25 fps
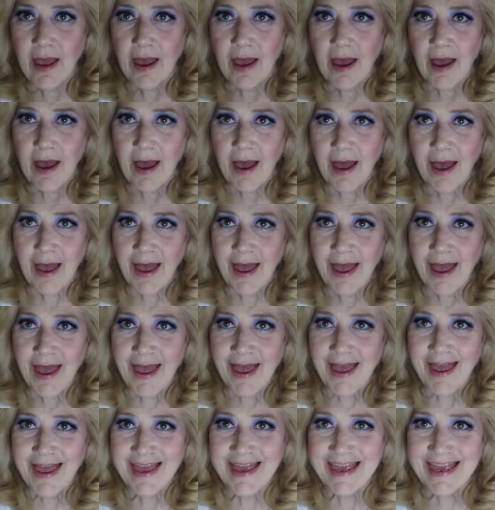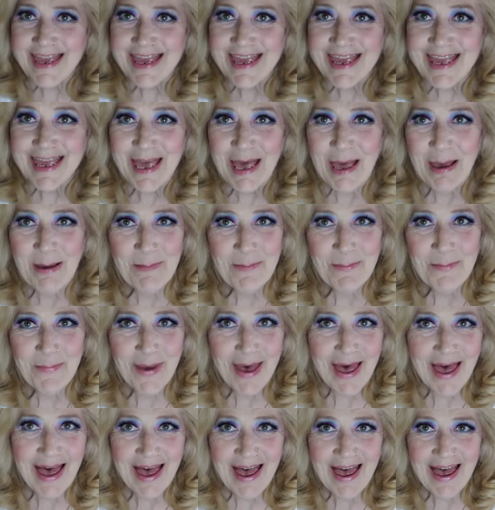Hi, I'm
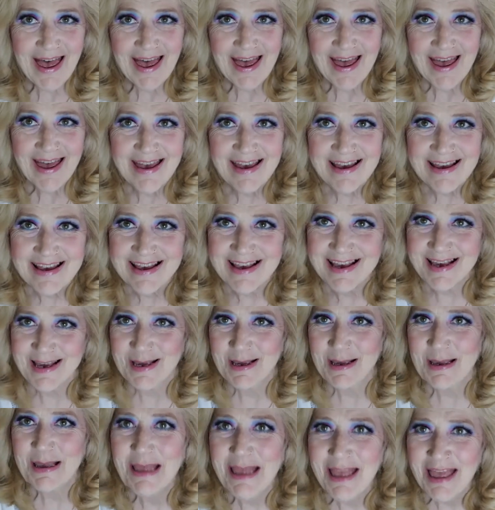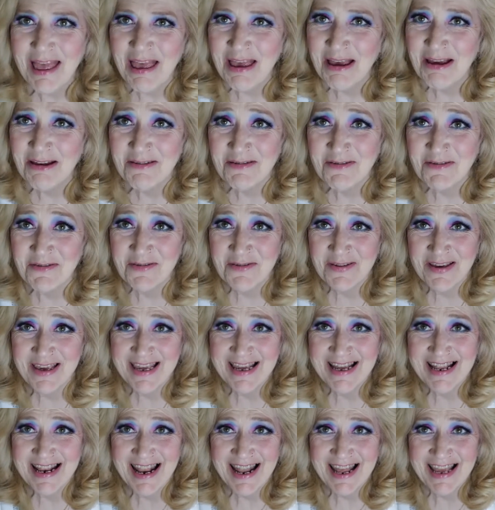back. I
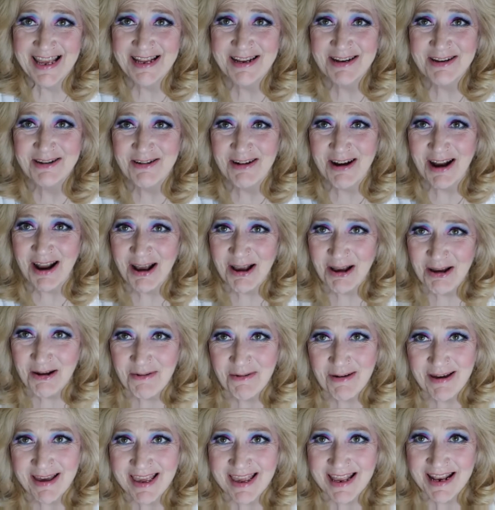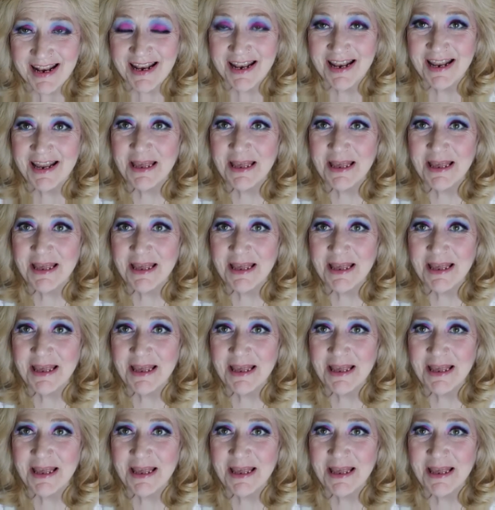feel like a drag queen.